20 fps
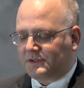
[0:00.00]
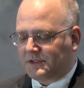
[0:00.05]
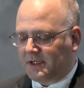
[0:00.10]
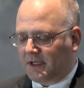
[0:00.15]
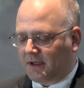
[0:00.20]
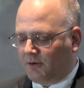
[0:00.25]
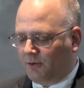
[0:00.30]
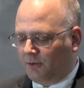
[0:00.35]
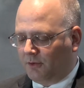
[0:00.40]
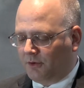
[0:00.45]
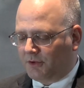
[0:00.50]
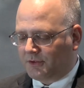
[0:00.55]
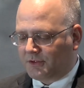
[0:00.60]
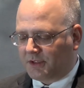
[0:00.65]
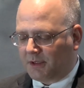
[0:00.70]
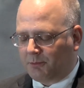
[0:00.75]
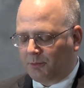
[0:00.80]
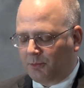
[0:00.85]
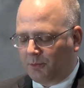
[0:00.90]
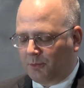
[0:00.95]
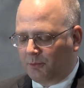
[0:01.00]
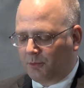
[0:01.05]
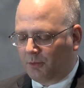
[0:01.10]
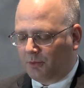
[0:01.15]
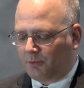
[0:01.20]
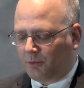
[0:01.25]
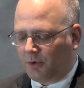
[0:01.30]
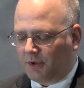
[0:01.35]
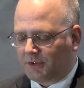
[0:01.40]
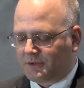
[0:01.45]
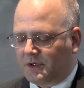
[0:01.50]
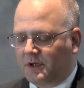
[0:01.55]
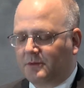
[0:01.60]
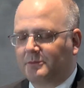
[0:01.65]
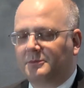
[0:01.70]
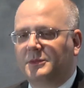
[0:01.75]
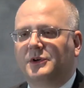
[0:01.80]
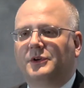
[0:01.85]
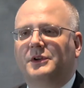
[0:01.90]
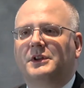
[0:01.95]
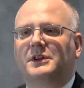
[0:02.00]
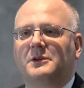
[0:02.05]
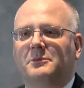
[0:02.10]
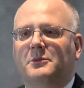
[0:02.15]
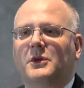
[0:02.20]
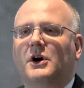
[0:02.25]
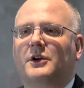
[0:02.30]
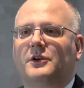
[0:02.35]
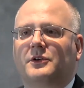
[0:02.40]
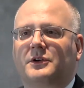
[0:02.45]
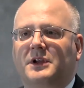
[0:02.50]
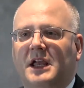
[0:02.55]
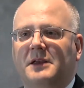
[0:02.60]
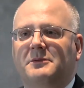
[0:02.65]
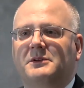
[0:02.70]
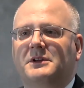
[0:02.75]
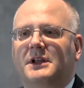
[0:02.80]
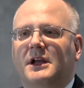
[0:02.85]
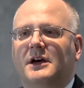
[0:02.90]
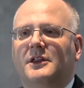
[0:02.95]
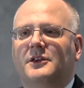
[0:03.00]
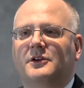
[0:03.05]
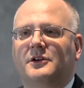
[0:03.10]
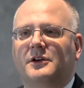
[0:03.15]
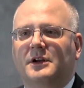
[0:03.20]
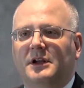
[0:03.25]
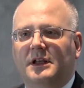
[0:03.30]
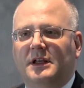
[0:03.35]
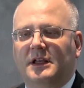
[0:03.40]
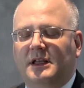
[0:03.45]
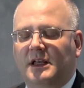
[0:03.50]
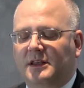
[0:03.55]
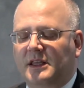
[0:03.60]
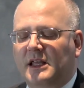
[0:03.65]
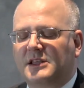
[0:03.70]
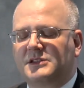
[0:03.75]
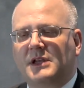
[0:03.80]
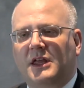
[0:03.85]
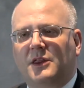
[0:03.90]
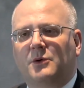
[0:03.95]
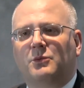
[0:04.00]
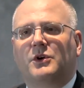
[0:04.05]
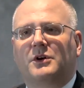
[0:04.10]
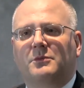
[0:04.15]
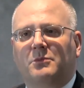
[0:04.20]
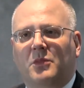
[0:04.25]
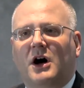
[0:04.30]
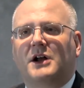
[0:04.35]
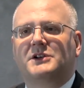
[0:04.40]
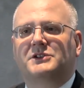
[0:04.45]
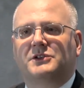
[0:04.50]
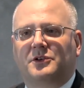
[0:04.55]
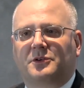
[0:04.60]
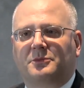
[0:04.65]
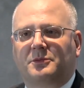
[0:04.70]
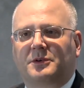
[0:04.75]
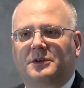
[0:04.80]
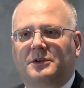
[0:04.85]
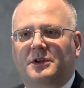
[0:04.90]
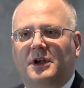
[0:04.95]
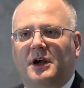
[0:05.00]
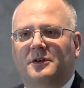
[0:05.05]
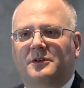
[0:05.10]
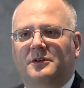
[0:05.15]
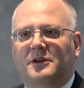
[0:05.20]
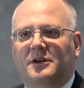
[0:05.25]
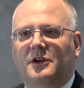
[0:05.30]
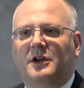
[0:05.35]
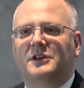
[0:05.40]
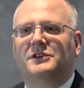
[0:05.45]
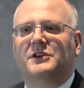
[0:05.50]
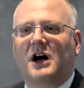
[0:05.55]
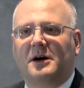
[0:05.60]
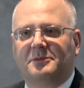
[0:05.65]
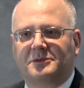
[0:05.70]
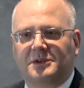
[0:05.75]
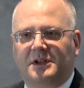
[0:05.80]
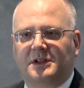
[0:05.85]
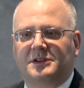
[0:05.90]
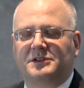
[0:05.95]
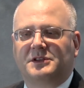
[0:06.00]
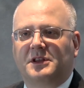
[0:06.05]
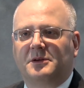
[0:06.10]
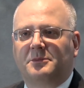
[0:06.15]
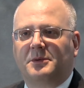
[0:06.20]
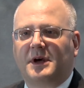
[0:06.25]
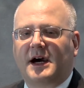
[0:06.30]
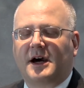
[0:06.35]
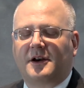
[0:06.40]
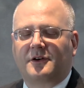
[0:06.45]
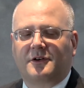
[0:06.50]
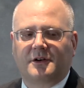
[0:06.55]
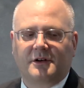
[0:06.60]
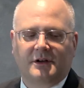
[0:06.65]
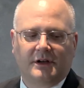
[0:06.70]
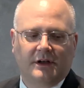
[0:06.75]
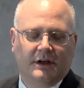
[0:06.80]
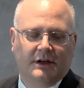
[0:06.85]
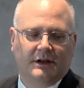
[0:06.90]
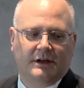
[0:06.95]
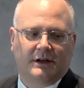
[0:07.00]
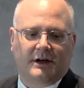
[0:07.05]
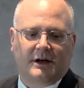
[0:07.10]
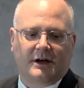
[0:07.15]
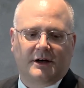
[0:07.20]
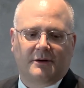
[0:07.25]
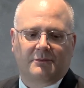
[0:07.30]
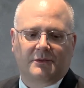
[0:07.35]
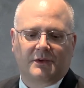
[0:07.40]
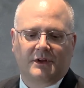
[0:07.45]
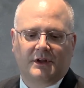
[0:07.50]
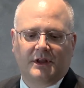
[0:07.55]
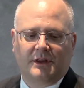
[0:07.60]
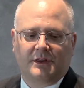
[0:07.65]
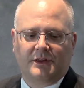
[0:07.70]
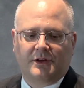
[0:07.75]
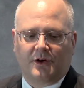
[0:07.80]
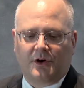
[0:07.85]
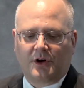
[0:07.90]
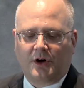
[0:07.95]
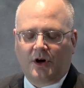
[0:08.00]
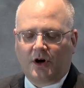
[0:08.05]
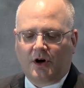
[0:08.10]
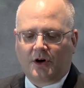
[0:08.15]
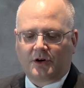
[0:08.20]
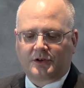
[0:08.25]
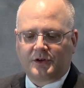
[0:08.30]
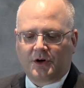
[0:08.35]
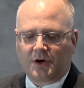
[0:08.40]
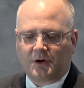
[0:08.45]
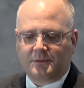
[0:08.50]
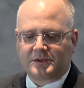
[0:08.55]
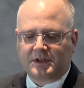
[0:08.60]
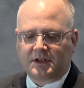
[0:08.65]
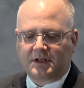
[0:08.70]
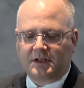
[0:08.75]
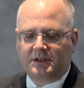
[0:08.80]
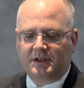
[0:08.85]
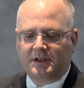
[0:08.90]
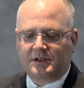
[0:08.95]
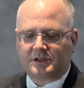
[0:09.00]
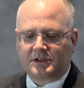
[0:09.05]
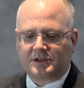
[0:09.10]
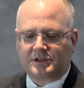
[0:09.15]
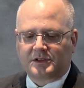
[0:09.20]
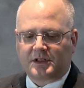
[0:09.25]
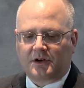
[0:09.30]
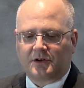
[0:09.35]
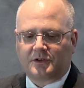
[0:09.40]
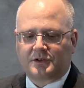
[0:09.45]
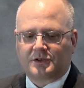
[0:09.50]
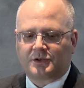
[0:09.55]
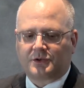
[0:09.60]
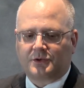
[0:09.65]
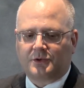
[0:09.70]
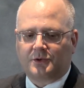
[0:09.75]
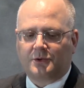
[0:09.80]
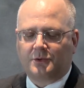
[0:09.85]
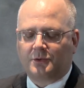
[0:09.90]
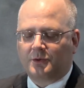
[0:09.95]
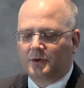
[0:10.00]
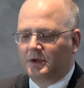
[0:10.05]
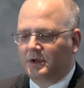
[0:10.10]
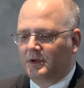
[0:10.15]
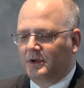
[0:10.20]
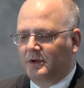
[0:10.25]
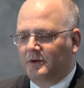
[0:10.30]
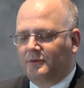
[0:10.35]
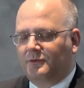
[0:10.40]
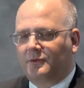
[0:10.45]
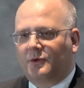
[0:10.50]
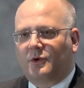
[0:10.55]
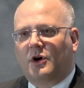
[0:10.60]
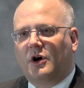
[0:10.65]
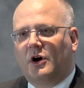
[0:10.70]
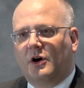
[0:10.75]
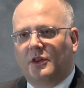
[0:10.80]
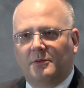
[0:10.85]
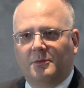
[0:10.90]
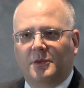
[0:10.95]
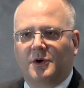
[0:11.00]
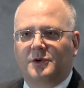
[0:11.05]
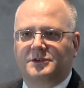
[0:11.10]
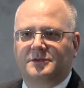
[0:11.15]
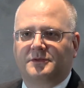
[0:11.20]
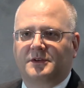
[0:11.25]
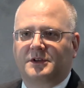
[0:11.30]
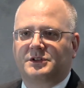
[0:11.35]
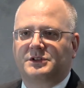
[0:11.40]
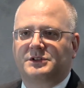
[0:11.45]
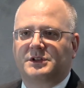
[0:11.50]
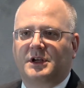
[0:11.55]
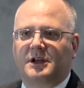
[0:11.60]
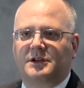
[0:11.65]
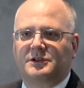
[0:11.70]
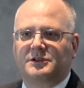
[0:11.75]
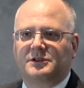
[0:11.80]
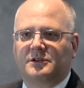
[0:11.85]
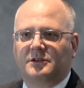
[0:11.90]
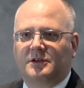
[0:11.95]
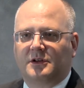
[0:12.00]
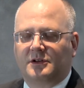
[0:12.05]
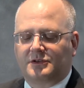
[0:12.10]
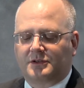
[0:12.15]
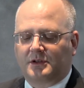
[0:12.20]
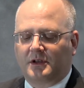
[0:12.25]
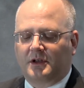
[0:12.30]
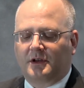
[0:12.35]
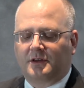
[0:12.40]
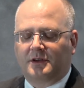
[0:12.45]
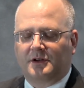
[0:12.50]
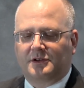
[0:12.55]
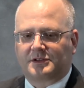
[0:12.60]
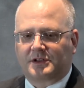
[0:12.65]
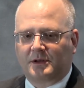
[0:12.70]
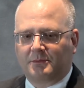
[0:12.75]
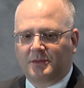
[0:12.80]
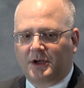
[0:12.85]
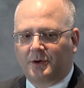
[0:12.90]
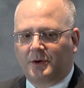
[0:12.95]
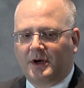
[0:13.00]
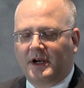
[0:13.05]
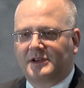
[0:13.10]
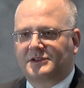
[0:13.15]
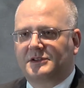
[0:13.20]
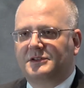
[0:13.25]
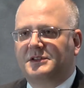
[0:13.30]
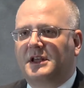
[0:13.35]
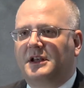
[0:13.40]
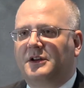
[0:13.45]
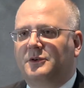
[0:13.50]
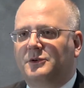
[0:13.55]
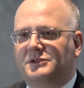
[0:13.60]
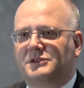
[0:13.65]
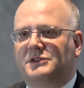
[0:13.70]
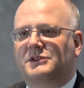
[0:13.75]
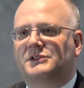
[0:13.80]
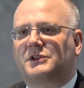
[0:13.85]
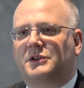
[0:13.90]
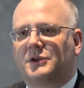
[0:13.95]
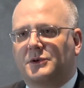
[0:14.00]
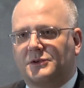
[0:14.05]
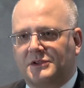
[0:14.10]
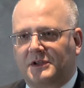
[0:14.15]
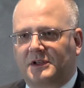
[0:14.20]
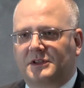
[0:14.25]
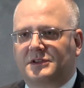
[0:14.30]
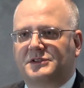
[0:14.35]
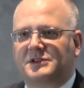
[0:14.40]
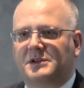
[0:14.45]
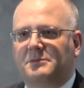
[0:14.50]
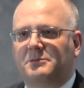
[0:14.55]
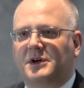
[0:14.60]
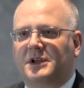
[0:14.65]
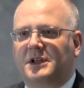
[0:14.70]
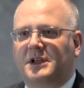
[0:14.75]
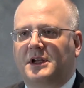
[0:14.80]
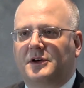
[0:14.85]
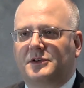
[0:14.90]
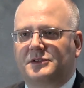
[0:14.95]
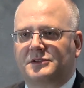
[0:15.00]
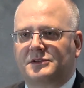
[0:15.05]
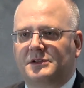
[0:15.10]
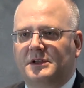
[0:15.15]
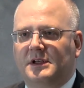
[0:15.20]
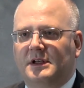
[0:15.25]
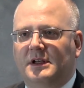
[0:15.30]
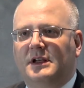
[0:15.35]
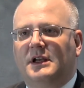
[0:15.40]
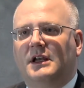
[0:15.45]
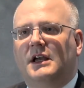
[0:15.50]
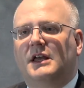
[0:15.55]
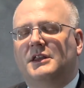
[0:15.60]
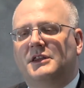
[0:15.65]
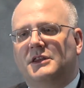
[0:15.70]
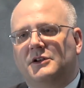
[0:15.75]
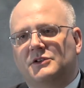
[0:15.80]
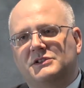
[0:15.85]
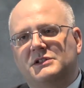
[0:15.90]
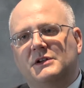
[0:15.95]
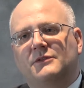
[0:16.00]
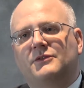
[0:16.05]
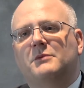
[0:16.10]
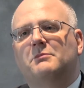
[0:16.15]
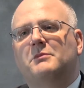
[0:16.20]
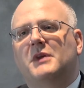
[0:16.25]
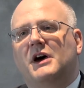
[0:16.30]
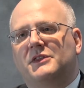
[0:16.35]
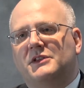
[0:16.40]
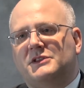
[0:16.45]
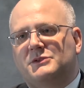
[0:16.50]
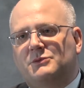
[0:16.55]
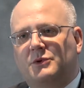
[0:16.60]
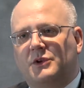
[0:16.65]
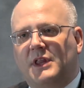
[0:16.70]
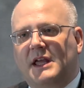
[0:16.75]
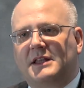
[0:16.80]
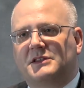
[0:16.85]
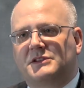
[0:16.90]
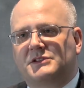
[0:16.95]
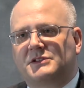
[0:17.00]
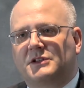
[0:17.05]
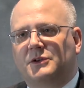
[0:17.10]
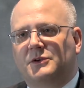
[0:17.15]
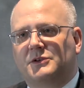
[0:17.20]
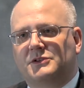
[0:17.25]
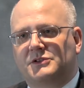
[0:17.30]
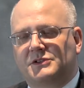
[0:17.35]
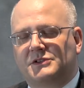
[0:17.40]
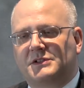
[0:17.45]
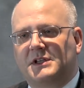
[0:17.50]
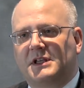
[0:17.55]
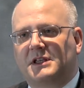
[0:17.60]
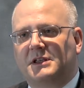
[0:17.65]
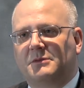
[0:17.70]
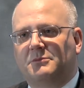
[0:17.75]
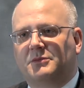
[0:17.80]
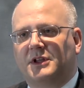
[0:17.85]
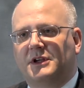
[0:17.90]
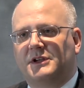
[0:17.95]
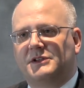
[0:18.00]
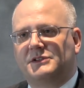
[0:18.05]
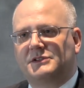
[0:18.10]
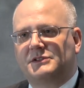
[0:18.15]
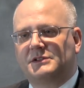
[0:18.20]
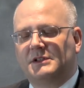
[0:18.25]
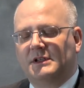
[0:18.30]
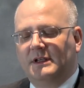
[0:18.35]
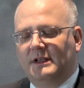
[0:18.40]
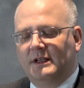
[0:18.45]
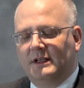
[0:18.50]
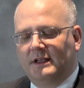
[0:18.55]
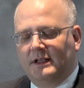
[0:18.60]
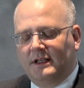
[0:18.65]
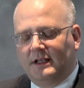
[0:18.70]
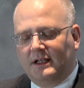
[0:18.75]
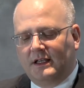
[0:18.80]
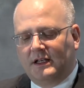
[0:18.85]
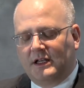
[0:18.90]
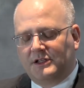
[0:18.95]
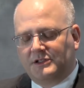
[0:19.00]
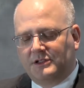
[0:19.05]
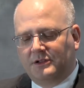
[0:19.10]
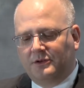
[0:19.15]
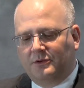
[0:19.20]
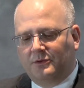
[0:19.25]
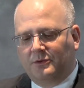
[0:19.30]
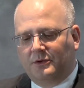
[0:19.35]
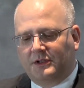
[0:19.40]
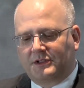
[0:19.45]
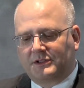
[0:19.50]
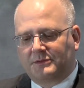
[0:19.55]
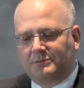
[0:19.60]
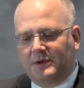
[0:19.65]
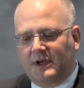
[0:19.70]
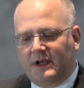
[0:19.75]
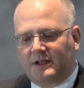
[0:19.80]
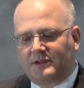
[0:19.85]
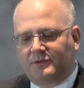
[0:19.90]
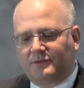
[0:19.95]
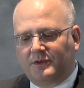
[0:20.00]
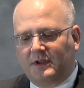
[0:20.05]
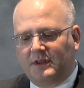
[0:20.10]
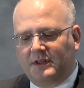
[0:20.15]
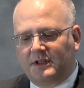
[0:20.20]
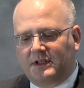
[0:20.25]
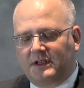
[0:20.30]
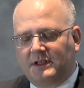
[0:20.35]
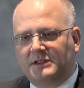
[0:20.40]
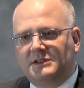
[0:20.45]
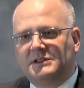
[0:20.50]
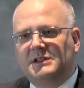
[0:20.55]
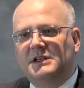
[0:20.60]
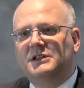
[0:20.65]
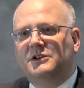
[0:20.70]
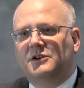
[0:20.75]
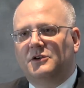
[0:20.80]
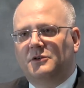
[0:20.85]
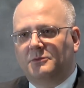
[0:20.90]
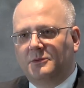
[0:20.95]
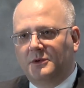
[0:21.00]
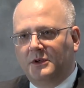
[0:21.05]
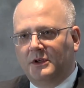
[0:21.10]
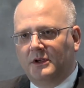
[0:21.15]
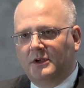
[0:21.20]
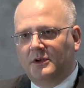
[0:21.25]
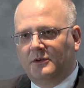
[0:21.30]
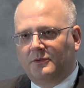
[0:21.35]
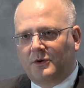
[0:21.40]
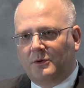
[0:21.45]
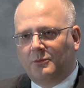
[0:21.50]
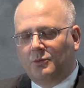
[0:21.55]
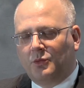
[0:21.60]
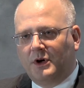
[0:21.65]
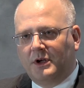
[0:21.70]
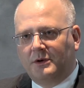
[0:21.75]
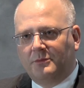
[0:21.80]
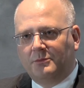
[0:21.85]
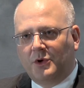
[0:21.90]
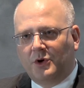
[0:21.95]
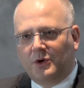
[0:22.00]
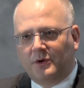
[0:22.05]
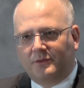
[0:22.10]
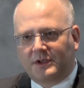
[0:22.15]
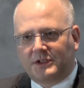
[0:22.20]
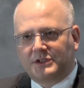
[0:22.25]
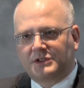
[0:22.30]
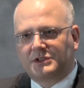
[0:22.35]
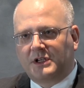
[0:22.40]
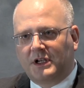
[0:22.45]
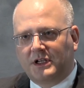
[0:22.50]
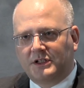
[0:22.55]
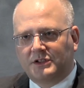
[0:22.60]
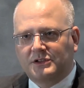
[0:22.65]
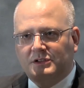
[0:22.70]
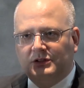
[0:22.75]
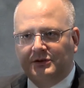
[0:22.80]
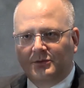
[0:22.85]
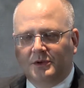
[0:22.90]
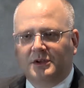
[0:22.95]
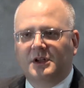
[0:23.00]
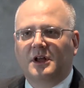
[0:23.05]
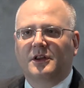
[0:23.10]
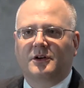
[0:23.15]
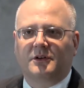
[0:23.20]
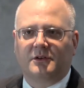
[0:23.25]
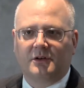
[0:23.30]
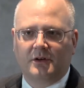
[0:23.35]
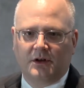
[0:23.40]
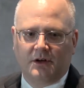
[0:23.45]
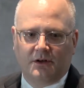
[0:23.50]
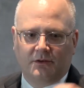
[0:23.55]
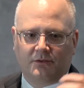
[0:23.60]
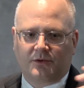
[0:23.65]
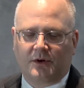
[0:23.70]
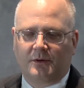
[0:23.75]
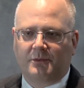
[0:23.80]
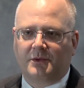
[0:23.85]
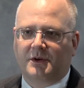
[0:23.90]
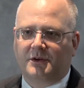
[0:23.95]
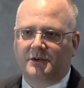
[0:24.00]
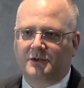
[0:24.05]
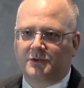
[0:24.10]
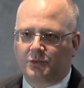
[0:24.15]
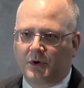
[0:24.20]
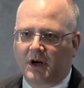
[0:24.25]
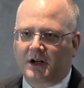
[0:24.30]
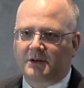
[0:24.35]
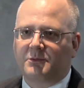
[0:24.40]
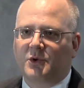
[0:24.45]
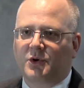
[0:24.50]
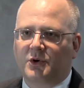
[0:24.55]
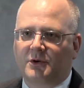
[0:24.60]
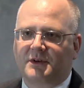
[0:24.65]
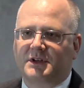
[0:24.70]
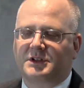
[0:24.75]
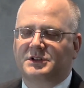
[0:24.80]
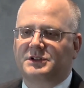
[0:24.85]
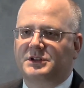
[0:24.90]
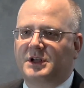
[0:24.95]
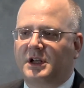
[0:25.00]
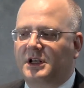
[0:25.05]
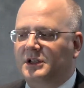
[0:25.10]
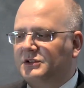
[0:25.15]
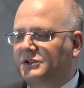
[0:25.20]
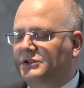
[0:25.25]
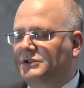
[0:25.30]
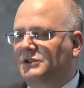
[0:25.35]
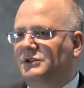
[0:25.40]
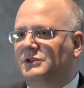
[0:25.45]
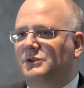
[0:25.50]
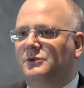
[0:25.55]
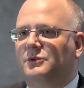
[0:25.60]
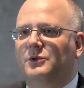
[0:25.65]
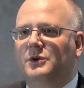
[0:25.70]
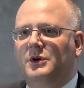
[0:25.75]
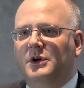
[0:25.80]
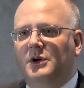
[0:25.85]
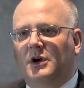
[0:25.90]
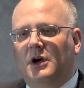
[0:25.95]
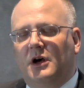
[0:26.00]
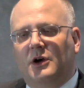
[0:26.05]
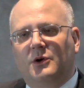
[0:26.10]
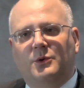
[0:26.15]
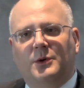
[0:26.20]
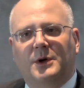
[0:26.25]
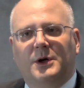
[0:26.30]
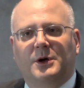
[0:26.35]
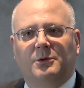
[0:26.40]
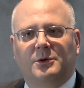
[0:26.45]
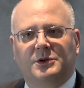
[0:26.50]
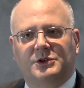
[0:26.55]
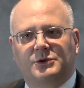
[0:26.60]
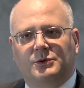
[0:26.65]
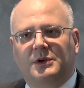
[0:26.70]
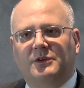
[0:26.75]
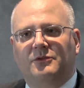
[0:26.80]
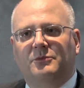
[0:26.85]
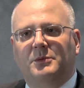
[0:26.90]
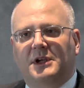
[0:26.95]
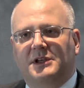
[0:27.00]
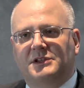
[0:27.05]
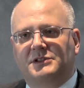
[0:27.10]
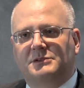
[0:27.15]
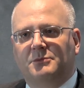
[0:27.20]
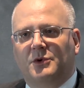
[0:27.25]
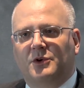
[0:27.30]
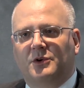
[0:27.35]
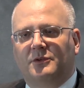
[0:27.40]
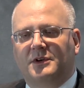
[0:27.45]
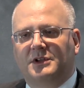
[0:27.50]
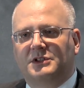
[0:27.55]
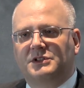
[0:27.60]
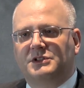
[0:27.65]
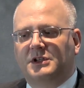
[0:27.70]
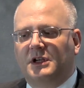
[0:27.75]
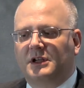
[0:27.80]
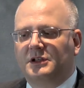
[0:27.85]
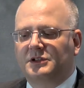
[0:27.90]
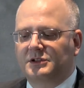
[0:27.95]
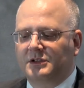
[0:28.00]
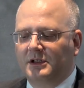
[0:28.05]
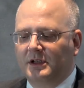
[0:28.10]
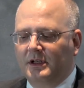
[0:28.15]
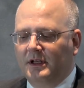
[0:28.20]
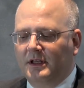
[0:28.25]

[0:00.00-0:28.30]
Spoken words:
stakeholders that worked on building the model came together, and that's how the word modular got adopted into the pattern. There are terms and conditions that are true for all the modes of exchange. There's somebody who has the data who's disclosing it to somebody else. And then there's different methods where that disclosure is taking place. And as you expect in the continuum, from one mode of exchange to another, from the direct mode of exchange to a query retrieve-based mode of exchange,